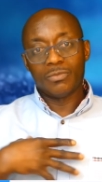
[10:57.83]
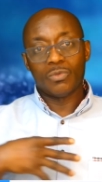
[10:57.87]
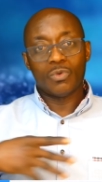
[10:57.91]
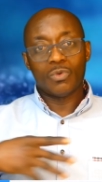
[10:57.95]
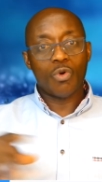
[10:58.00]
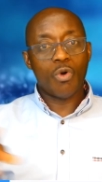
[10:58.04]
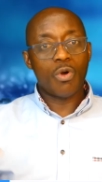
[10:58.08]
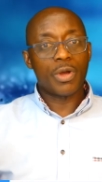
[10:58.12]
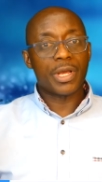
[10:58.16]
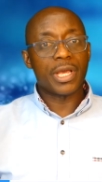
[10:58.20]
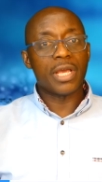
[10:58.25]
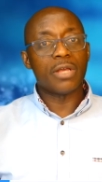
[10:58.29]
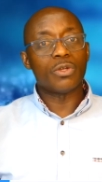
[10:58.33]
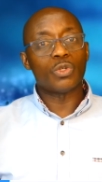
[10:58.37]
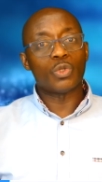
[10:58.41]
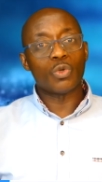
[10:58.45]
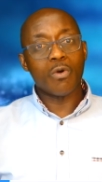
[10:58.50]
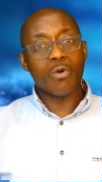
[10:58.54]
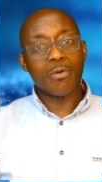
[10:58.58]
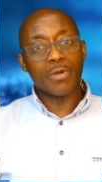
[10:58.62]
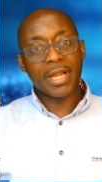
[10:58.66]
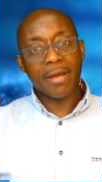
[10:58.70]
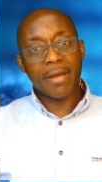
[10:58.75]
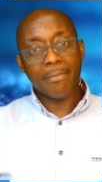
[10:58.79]
Okay, so
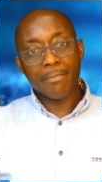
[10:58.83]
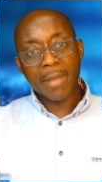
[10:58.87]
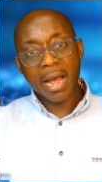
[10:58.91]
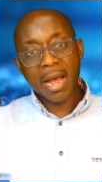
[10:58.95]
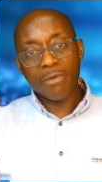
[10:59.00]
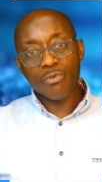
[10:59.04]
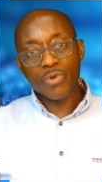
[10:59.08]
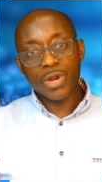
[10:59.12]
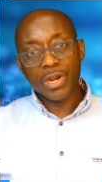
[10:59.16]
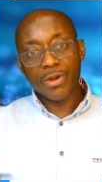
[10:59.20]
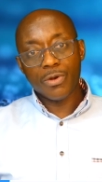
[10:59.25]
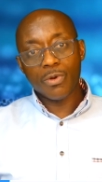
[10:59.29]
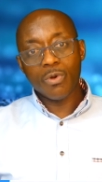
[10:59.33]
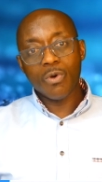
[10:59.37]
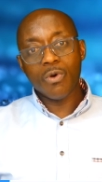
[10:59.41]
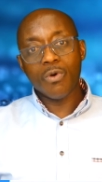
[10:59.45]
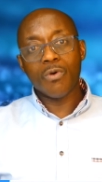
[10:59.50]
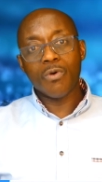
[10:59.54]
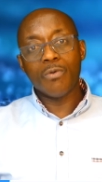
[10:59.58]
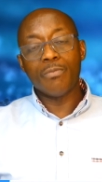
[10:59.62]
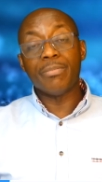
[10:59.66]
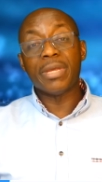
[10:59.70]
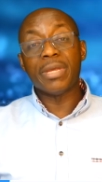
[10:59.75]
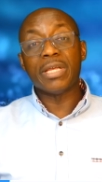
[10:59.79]
the ma we
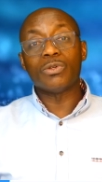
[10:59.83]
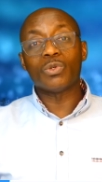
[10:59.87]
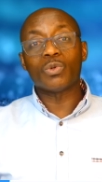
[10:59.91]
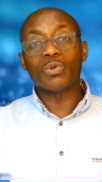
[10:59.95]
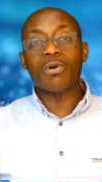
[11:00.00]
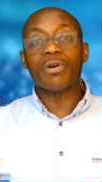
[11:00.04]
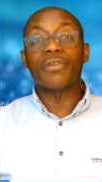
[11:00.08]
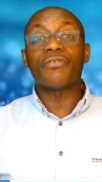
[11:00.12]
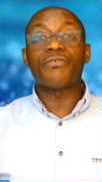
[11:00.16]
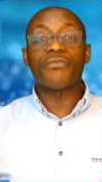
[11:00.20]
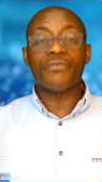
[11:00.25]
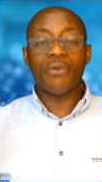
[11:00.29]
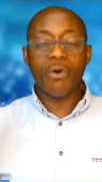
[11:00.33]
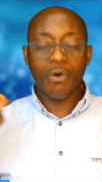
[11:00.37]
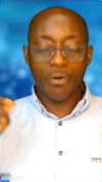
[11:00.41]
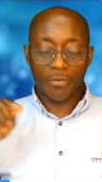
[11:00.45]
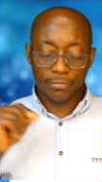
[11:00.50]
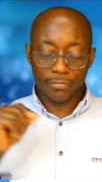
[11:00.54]
know means what? For.